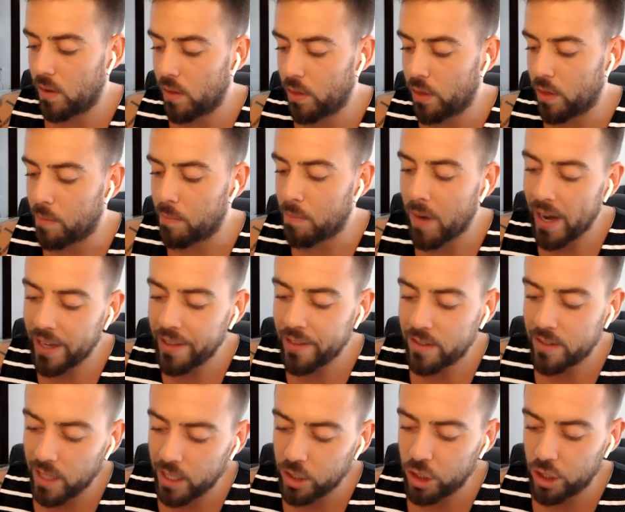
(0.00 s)
the
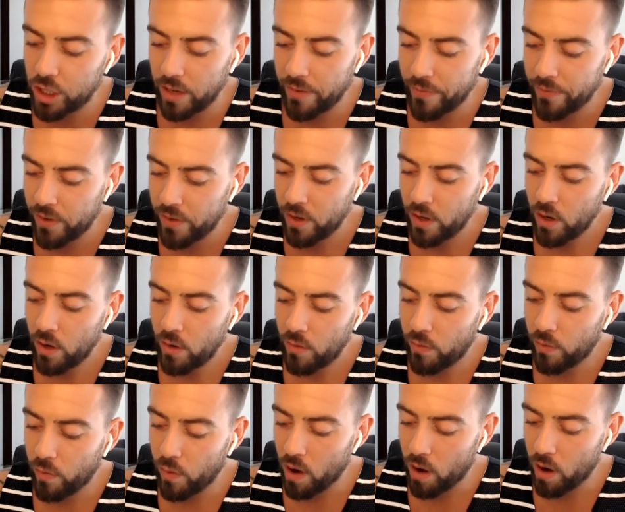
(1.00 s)
mindset shift
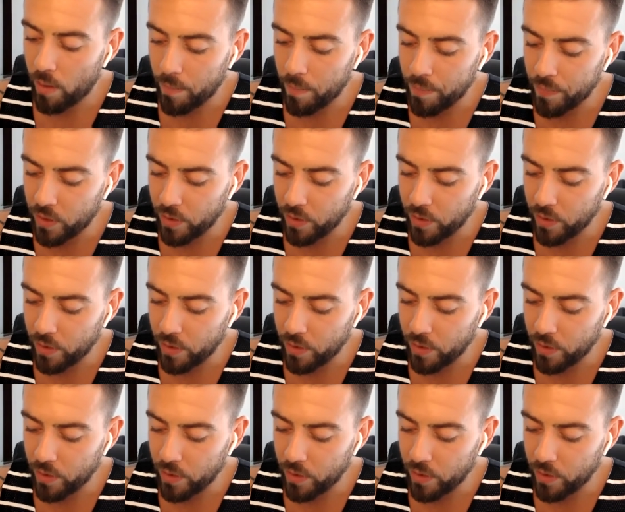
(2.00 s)
from